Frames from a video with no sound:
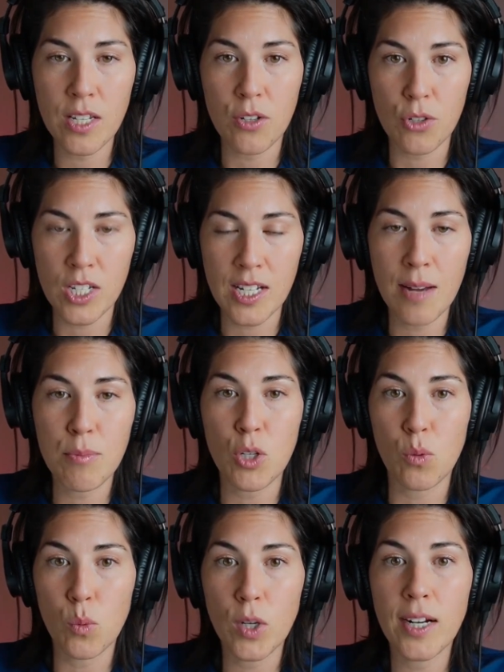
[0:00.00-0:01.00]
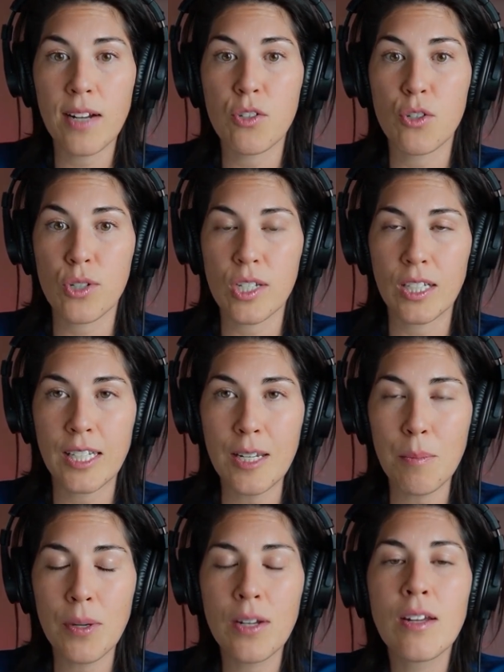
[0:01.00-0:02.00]
your steps, your workouts, your
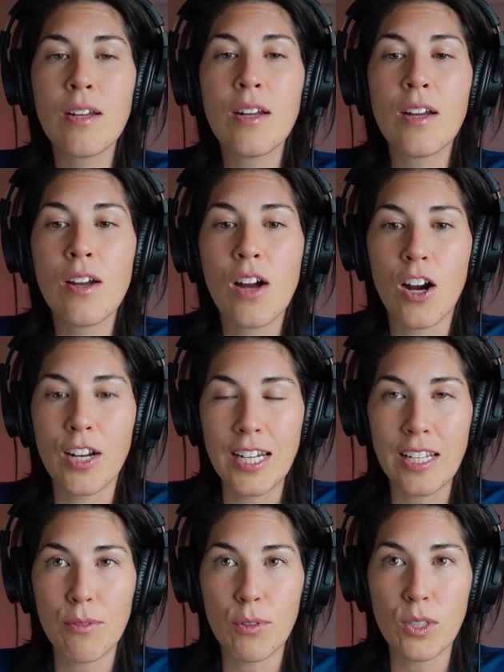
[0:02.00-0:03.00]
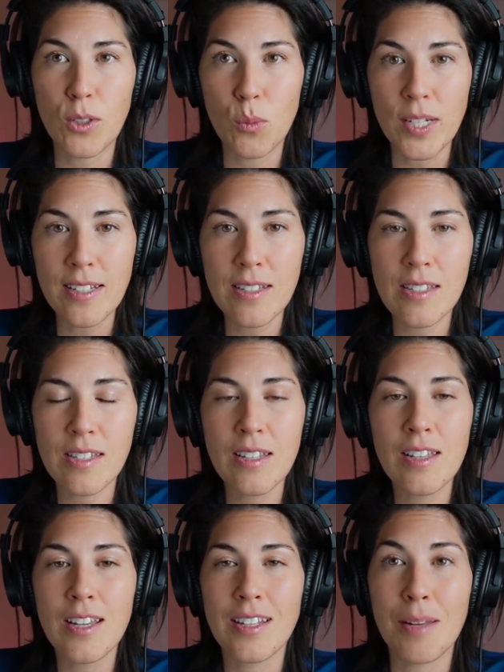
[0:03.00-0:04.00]
sleep are going to give you little wins
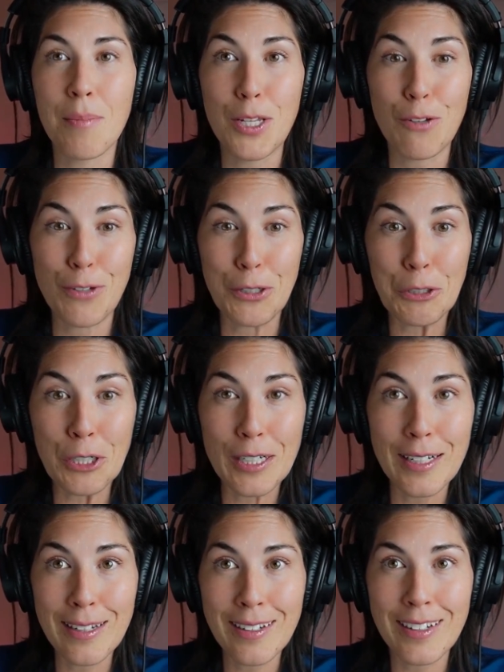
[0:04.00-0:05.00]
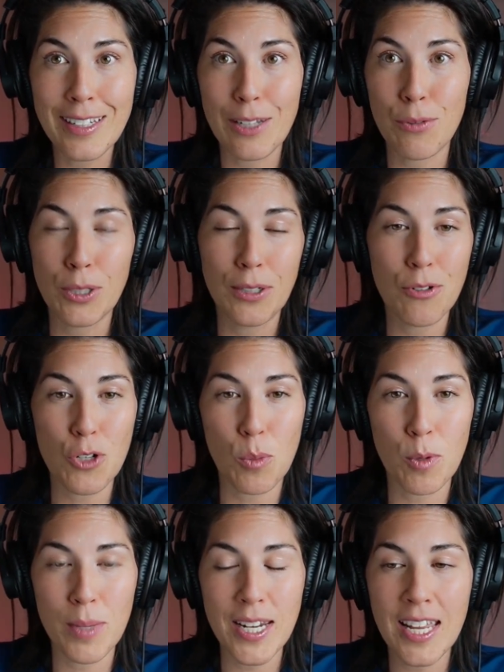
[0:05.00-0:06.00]
that make you feel good, give you a little
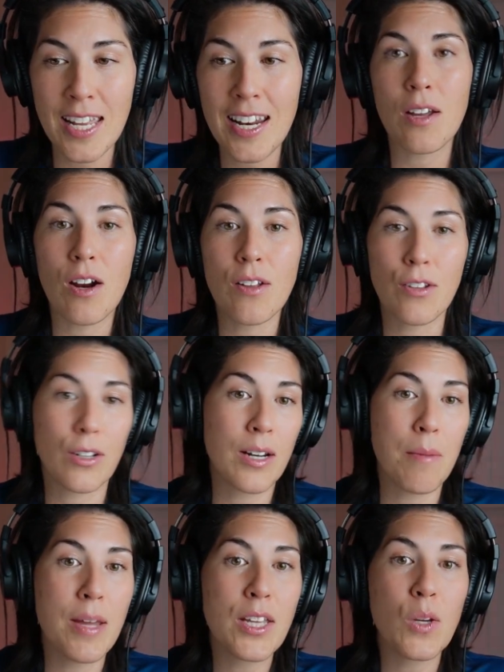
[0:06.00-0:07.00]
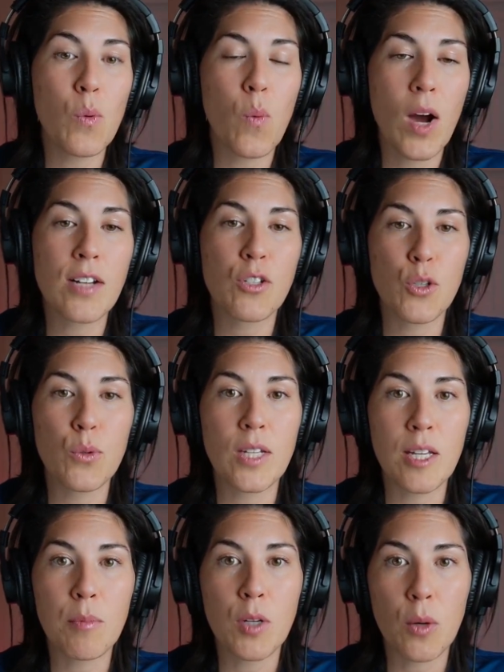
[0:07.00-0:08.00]
dopamine hit, and they're going to make you want to
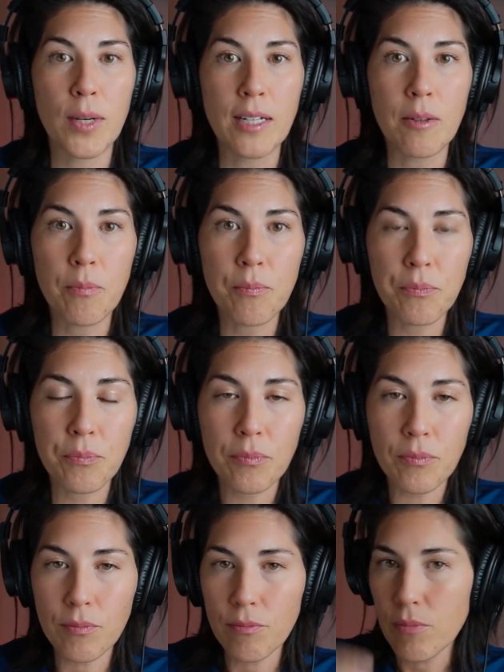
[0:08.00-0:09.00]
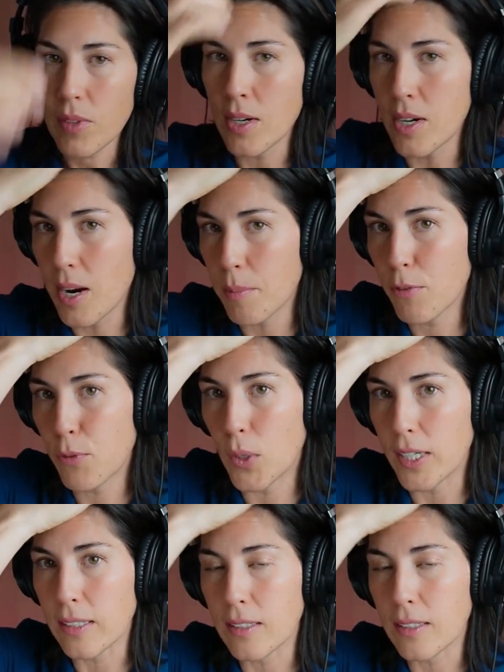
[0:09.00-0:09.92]
keep going. Number 4,